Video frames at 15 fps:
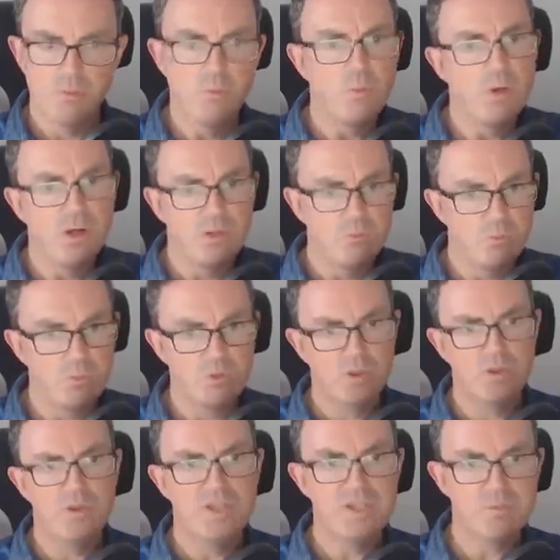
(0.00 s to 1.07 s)
Right, well,
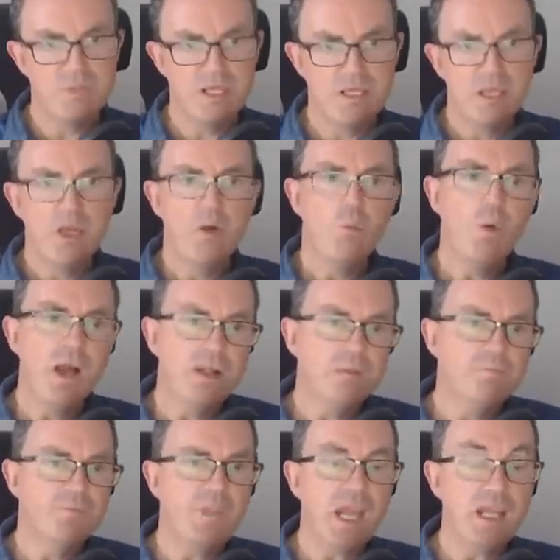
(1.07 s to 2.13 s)
can this be...
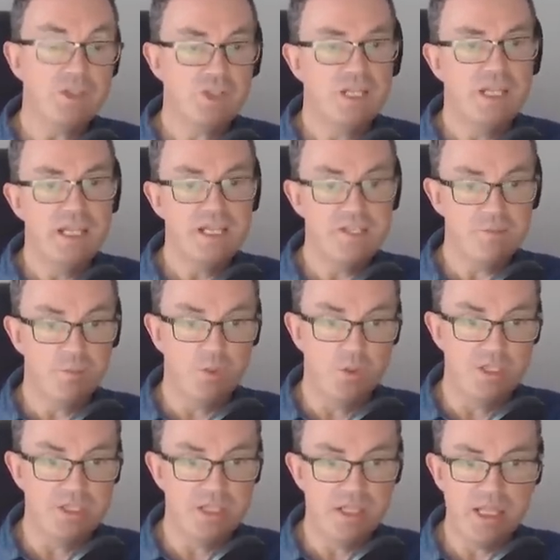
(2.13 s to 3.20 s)
Well, actually, here's a
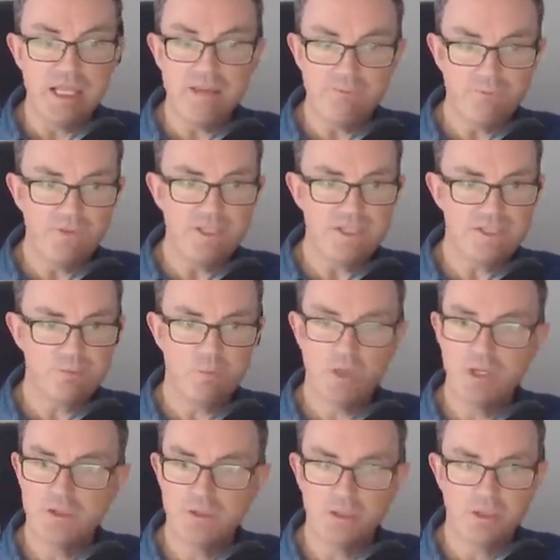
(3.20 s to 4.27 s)
point. If this
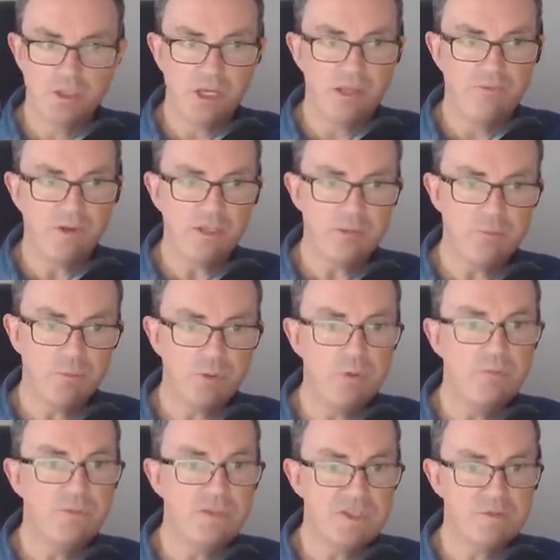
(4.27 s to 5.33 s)
one, if I can
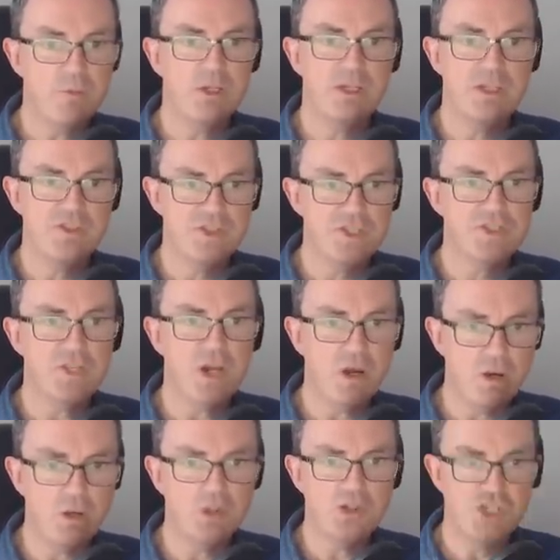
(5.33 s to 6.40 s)
prove this one is just
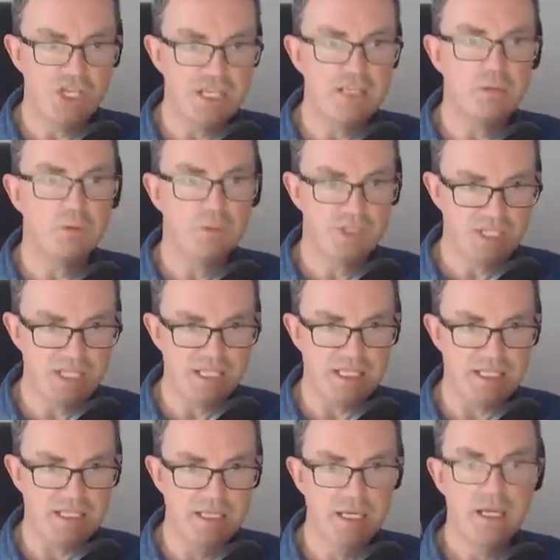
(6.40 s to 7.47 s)
RG or
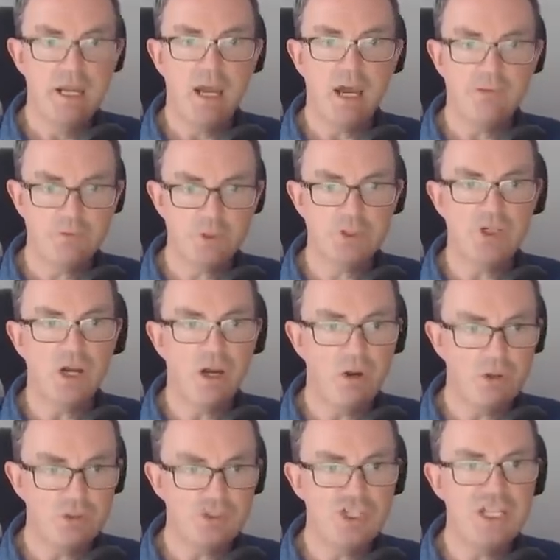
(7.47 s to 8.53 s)
T, I've got an
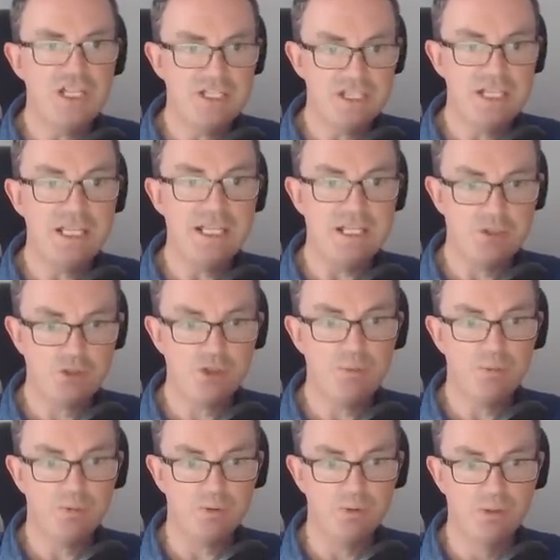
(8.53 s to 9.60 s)
RGT
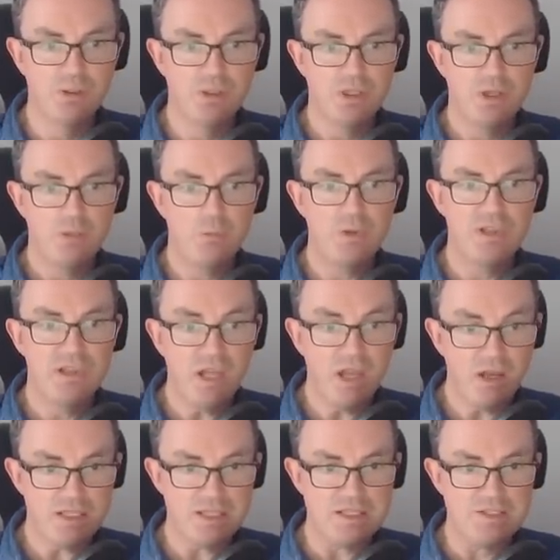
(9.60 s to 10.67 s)
triple with
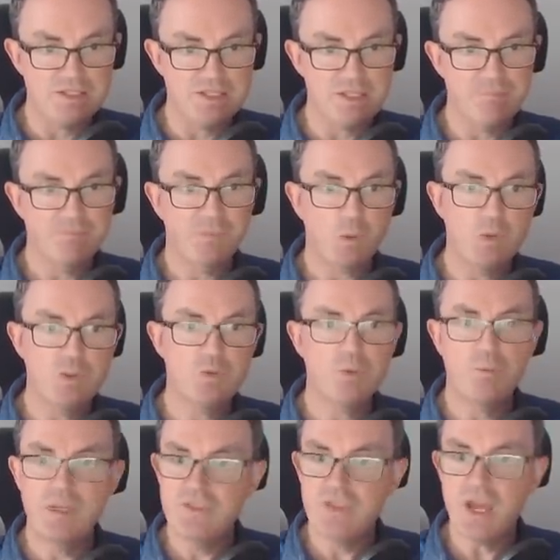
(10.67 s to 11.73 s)
lines, which
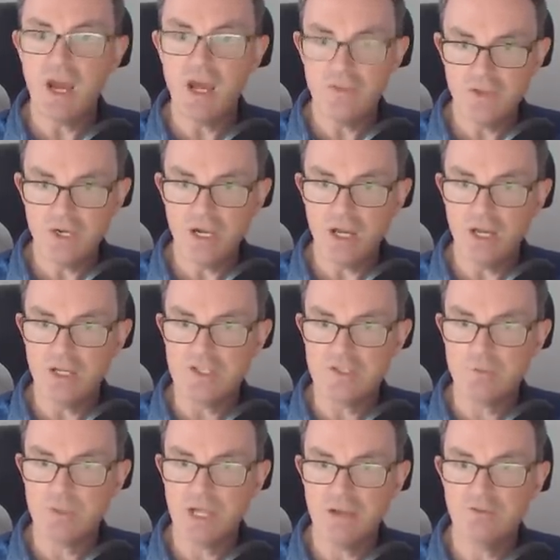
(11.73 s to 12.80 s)
would mean the other
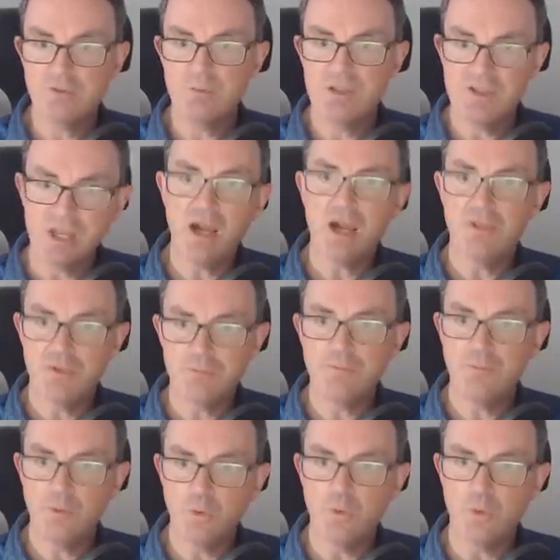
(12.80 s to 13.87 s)
lines would have to be the other
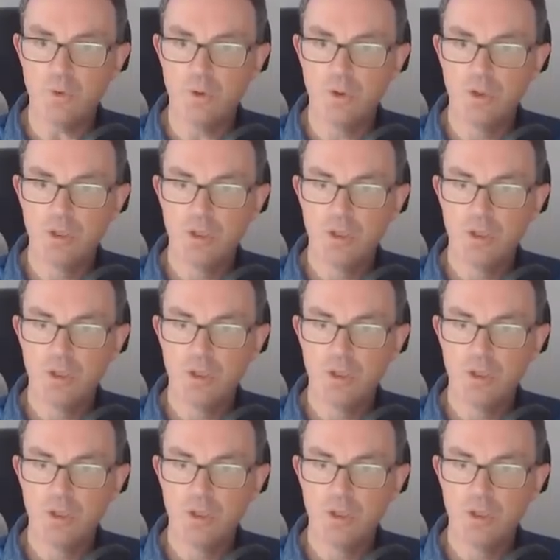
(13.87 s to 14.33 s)
four,